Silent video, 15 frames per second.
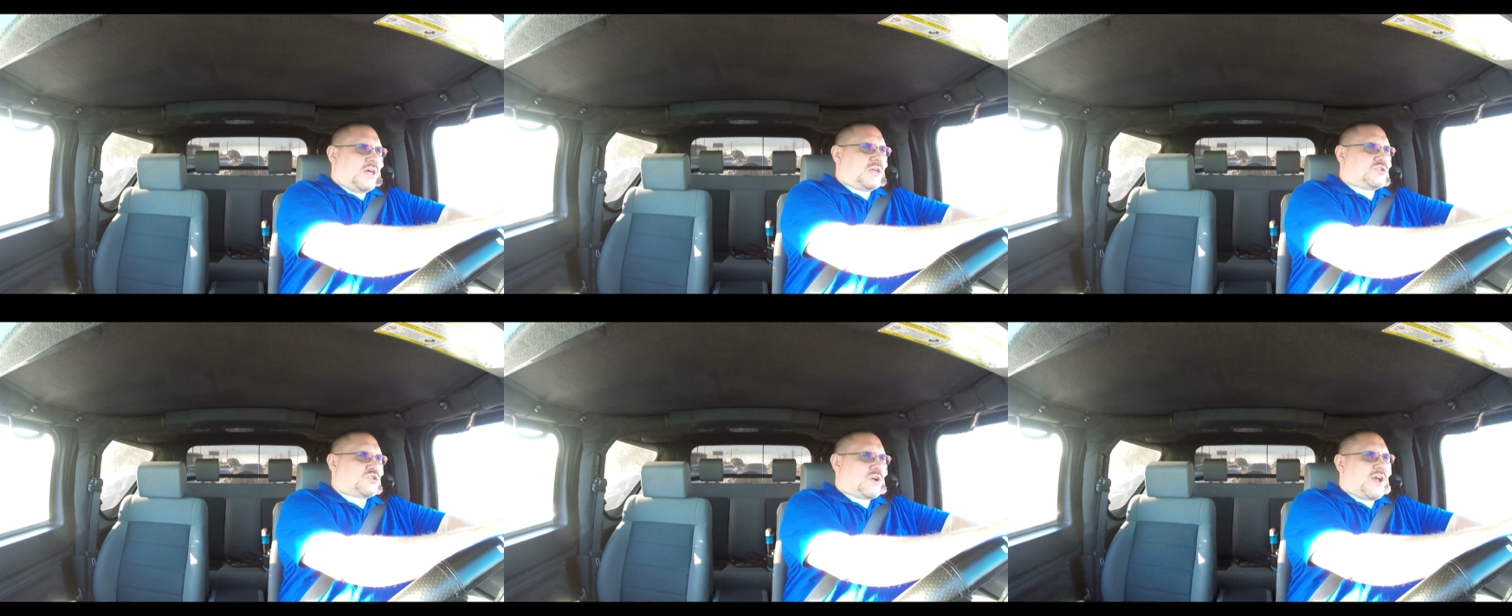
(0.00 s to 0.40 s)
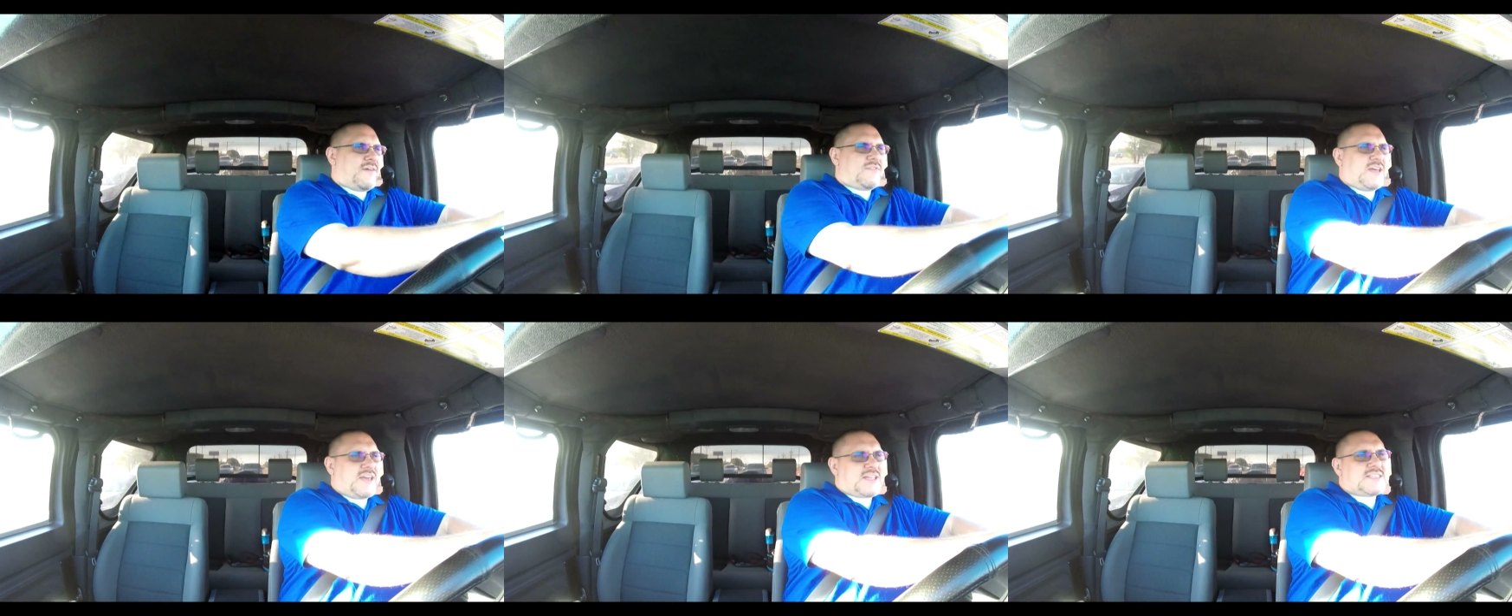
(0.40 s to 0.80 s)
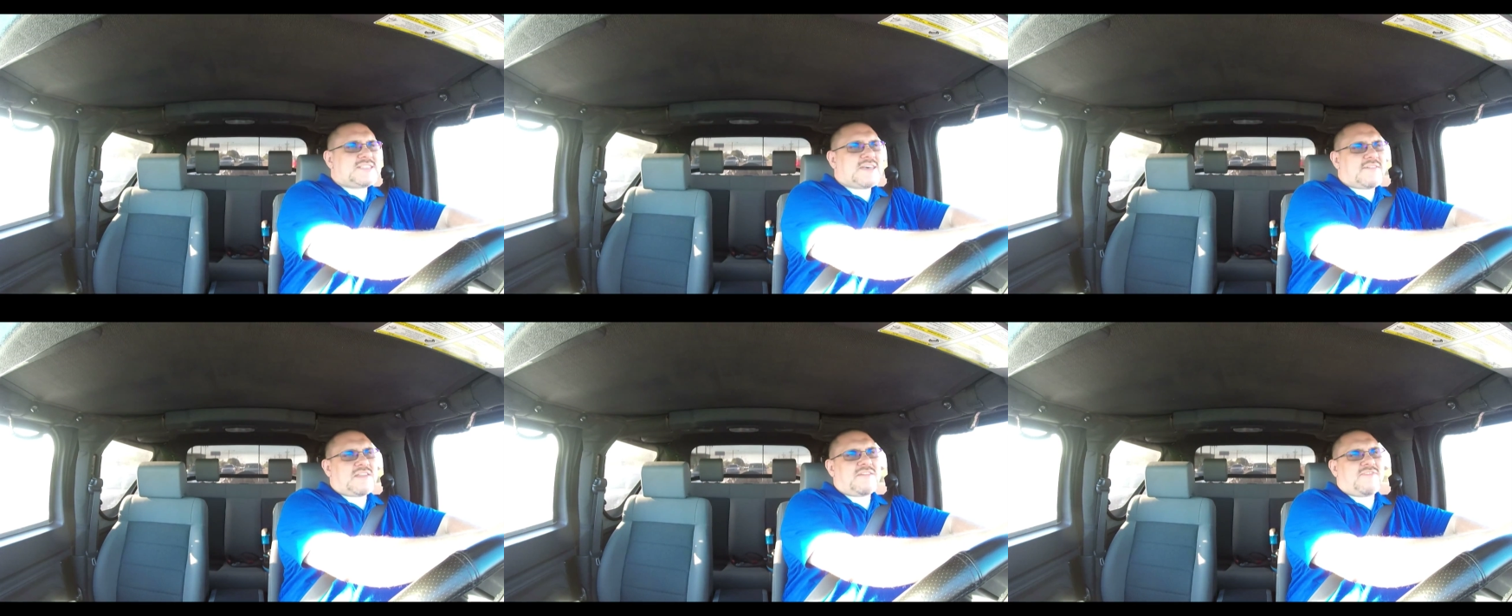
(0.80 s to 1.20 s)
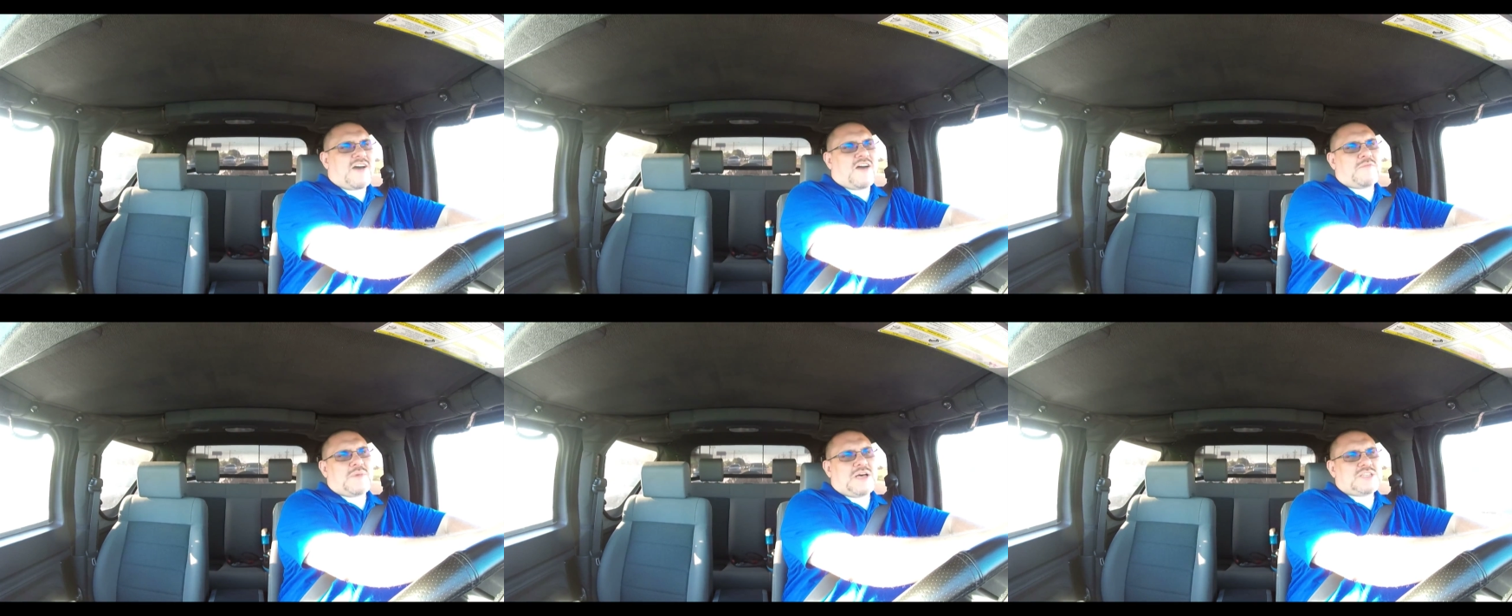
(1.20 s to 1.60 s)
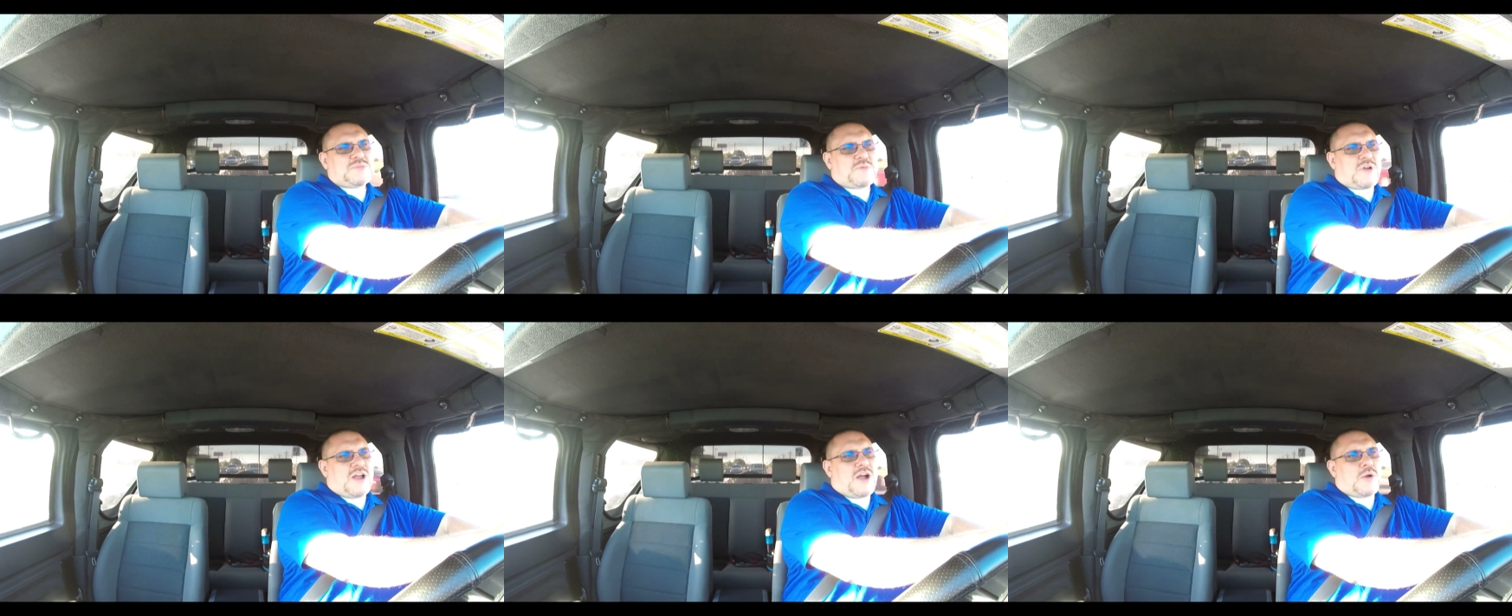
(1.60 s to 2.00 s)
traveling at 75 miles per
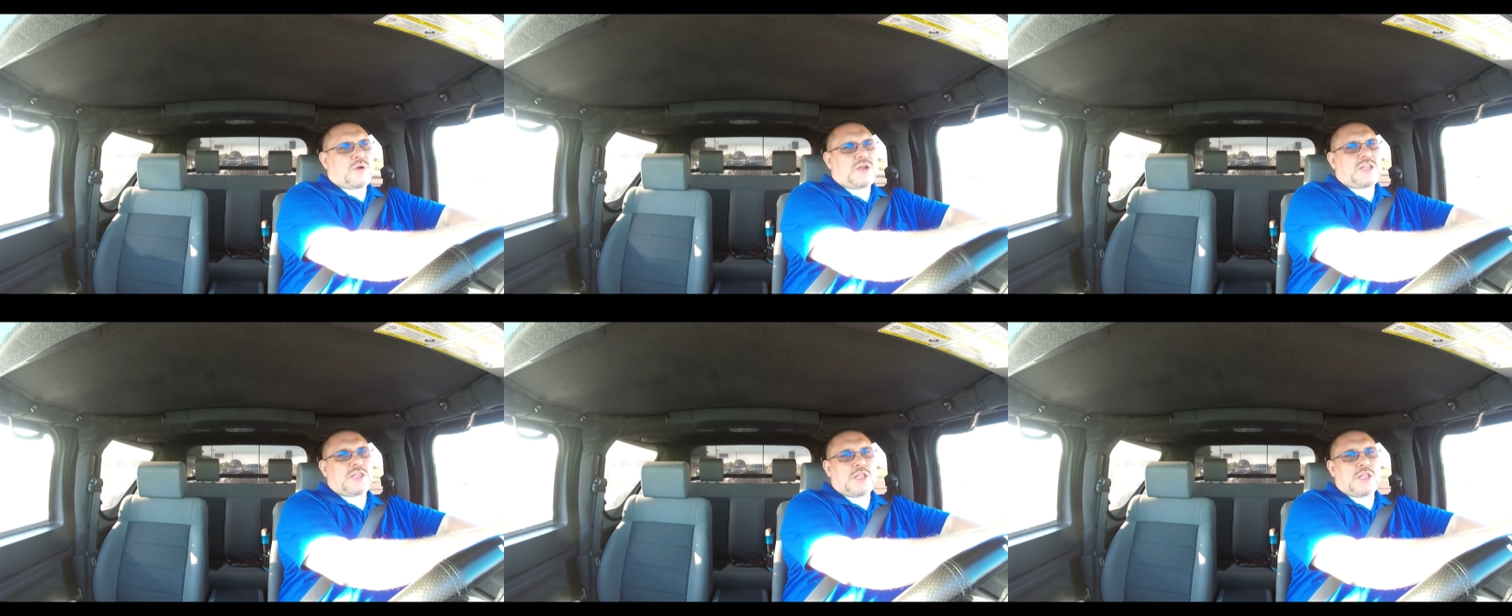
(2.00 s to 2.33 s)
hour in low